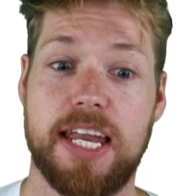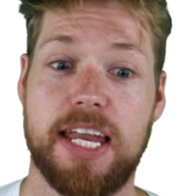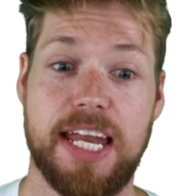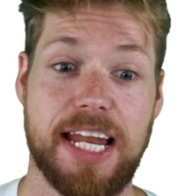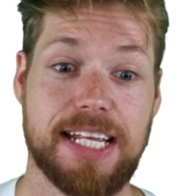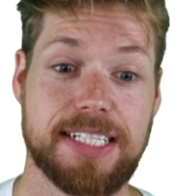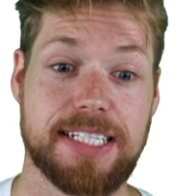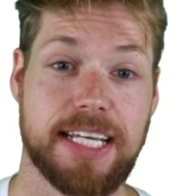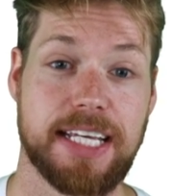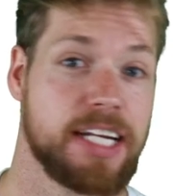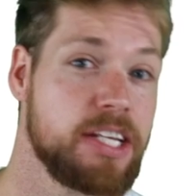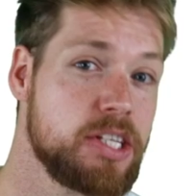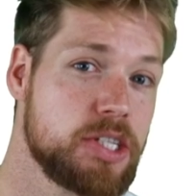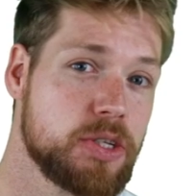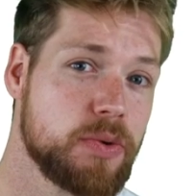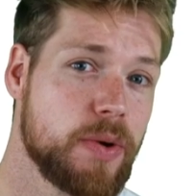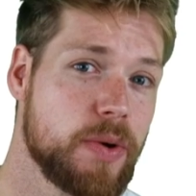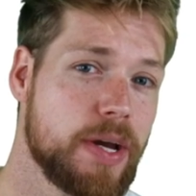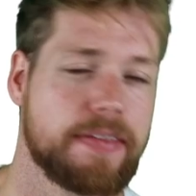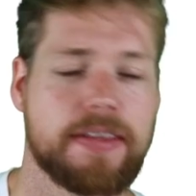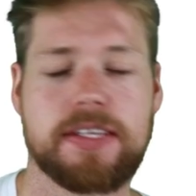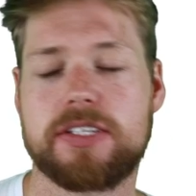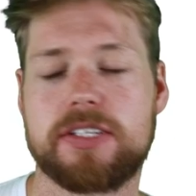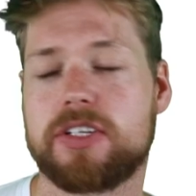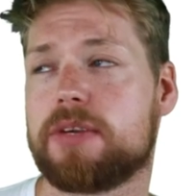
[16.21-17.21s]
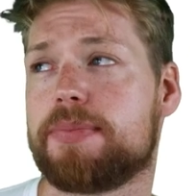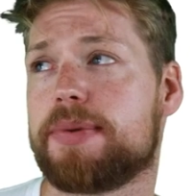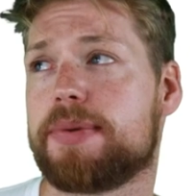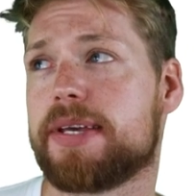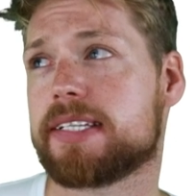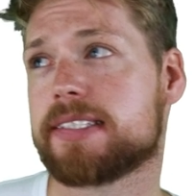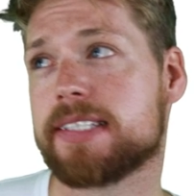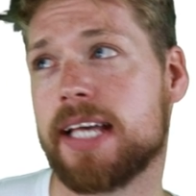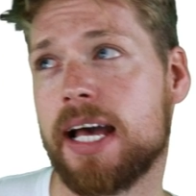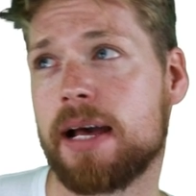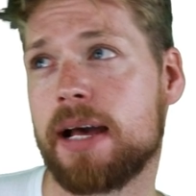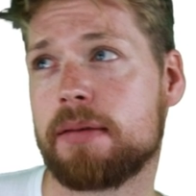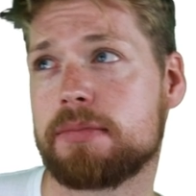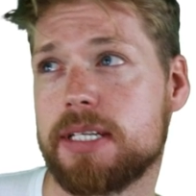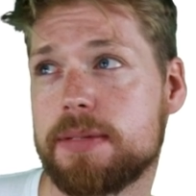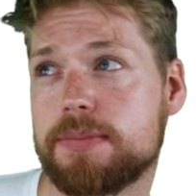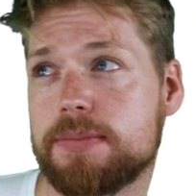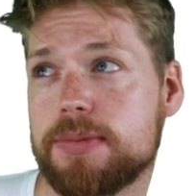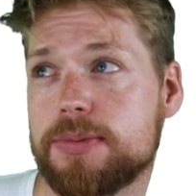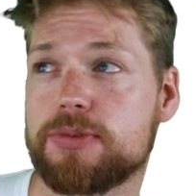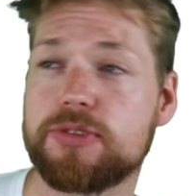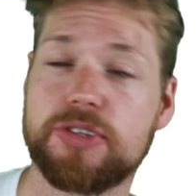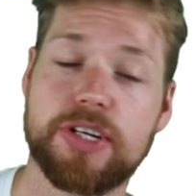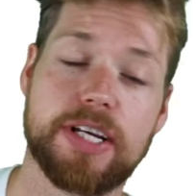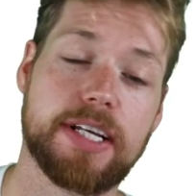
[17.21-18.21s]
Let's get into it. There's going to be exam
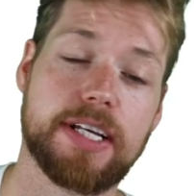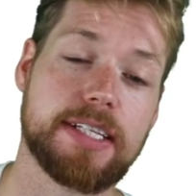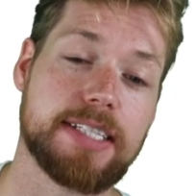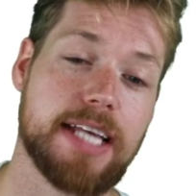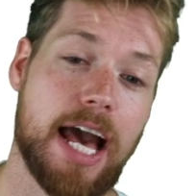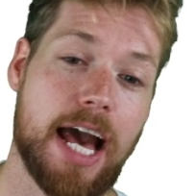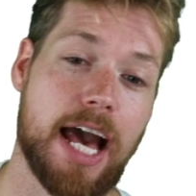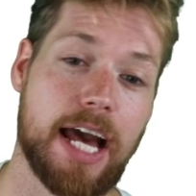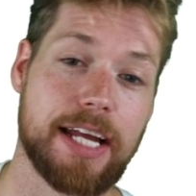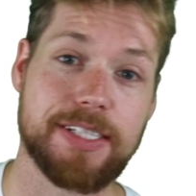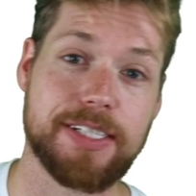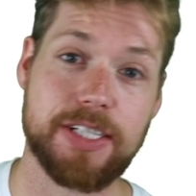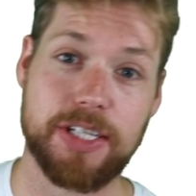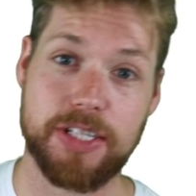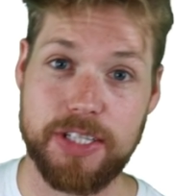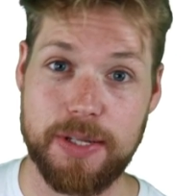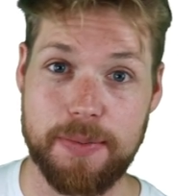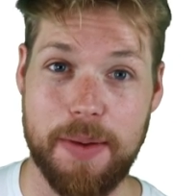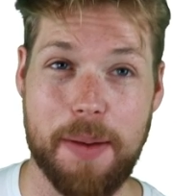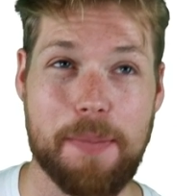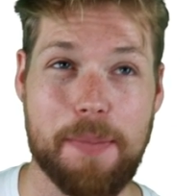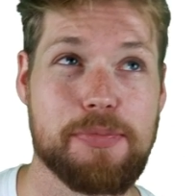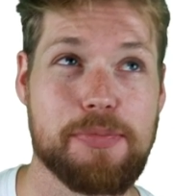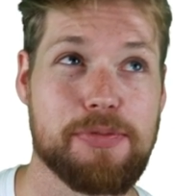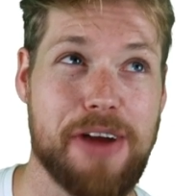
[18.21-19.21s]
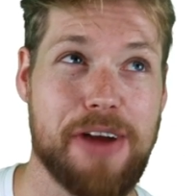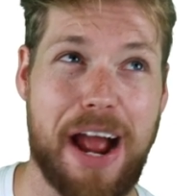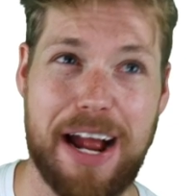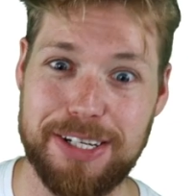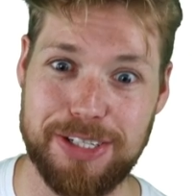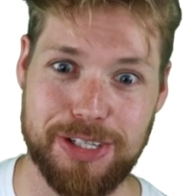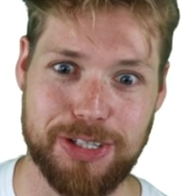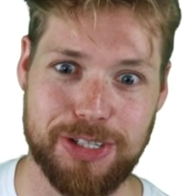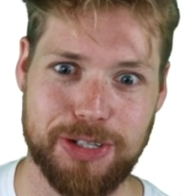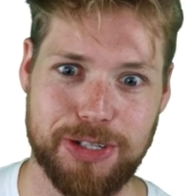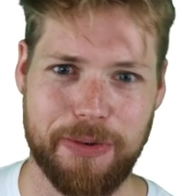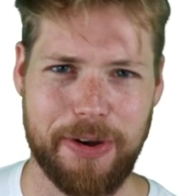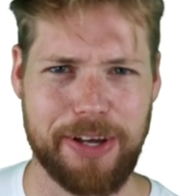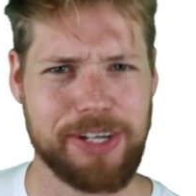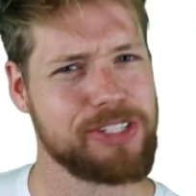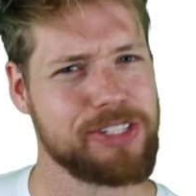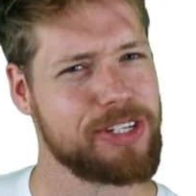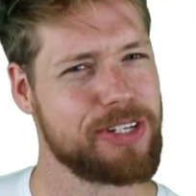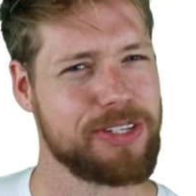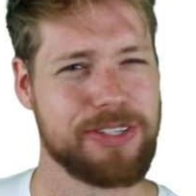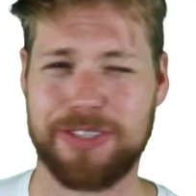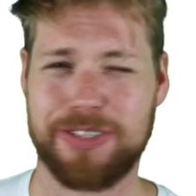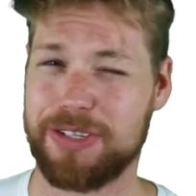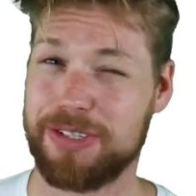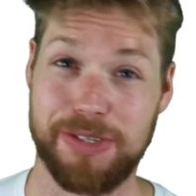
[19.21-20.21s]
tips and tricks and some practice
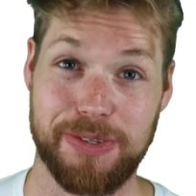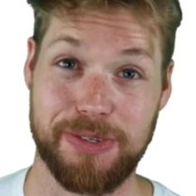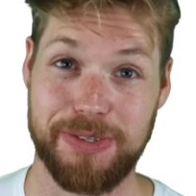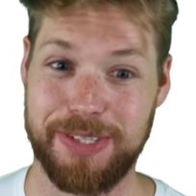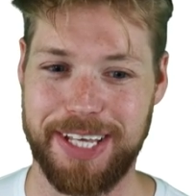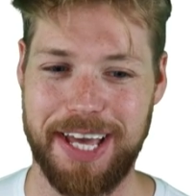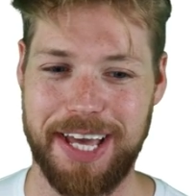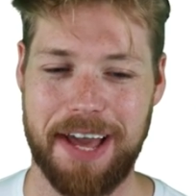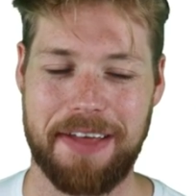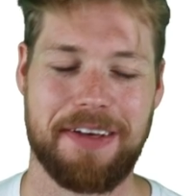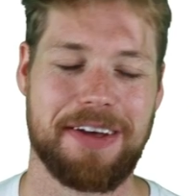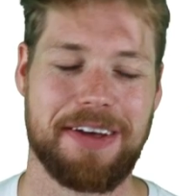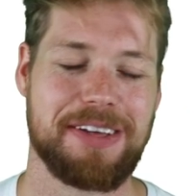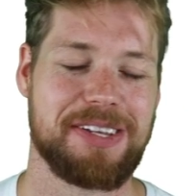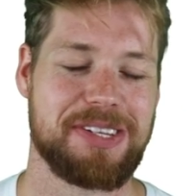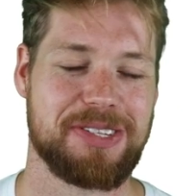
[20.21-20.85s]
questions to do together.